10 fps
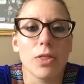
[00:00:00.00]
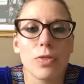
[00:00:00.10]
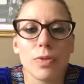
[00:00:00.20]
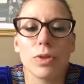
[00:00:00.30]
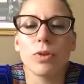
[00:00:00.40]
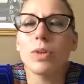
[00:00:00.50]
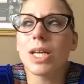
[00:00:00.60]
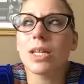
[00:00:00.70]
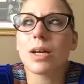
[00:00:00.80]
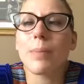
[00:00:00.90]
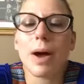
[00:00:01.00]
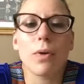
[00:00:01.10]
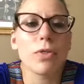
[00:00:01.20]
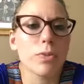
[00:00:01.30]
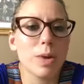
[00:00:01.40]
You need
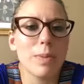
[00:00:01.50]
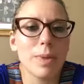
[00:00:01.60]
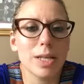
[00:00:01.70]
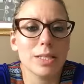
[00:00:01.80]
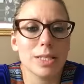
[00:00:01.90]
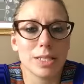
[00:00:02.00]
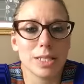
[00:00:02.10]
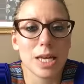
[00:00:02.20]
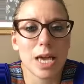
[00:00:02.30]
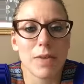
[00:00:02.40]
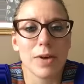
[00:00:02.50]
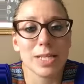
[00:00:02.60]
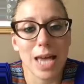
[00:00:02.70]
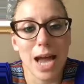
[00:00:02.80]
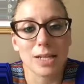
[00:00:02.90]
about 3 months to see if a
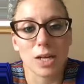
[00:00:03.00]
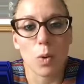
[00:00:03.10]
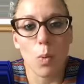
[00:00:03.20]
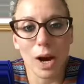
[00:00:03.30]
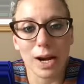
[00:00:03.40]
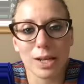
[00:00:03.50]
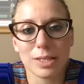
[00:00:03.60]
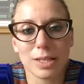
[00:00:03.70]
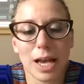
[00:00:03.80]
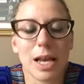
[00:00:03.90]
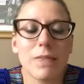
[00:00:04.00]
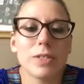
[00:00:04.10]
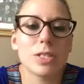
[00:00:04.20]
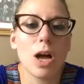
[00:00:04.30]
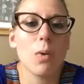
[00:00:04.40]
tactic works. And if
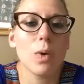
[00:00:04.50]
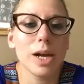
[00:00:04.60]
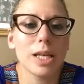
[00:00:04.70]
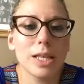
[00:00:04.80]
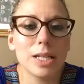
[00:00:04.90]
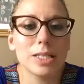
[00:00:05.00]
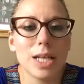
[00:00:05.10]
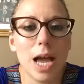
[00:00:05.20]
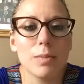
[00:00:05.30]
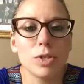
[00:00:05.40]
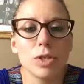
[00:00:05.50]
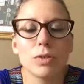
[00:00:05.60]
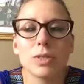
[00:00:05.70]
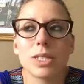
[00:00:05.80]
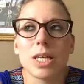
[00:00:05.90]
it's not working, then it's time
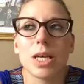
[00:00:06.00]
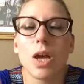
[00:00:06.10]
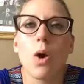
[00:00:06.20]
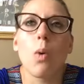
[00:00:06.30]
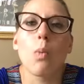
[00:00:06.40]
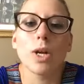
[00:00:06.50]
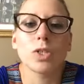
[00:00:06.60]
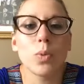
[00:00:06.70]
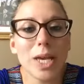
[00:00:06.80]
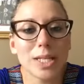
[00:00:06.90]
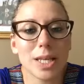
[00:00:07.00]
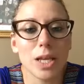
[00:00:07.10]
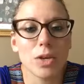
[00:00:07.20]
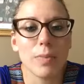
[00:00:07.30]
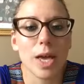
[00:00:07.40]
to see what tweaks
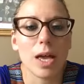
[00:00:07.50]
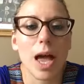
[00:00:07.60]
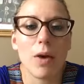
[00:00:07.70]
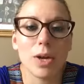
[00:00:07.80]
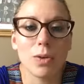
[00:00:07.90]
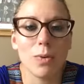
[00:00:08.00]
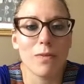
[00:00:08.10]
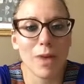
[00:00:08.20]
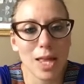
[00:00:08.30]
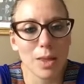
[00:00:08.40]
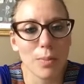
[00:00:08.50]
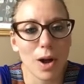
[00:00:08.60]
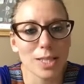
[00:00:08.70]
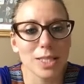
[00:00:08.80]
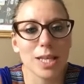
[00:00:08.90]
can you make? How can you refine the
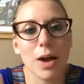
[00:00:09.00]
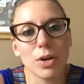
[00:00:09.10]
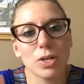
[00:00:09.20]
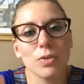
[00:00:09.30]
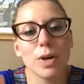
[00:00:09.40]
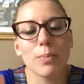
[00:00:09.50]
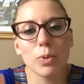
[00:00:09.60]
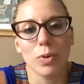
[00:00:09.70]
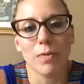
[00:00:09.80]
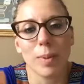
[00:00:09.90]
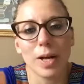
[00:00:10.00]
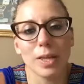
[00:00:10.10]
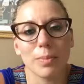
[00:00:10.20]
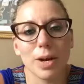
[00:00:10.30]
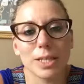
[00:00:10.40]
process? How can you improve upon
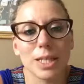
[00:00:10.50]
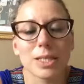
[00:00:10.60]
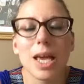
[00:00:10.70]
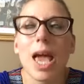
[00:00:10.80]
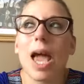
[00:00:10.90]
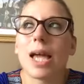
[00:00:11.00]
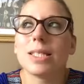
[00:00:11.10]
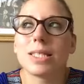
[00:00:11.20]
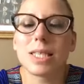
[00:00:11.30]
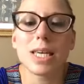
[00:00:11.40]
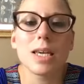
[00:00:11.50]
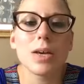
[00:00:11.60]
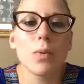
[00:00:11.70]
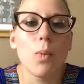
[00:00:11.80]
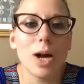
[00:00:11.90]
the process? And see
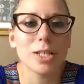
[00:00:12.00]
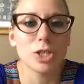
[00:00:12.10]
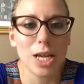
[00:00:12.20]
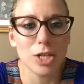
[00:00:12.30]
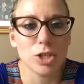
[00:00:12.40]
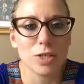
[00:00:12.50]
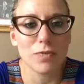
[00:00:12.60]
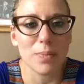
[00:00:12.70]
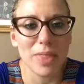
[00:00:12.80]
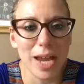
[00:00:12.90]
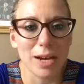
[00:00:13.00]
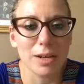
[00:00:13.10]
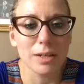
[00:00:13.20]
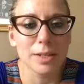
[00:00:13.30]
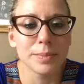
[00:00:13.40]
what changes from there.
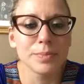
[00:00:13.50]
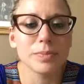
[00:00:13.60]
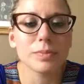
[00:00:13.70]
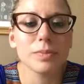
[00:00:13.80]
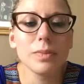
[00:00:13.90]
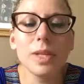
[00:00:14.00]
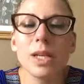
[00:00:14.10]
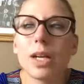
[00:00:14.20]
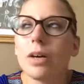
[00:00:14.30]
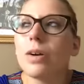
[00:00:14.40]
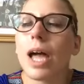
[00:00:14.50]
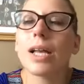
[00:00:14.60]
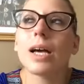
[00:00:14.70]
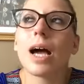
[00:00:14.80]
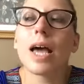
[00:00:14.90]
You know,
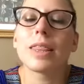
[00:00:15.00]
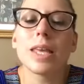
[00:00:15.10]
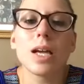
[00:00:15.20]
and I think a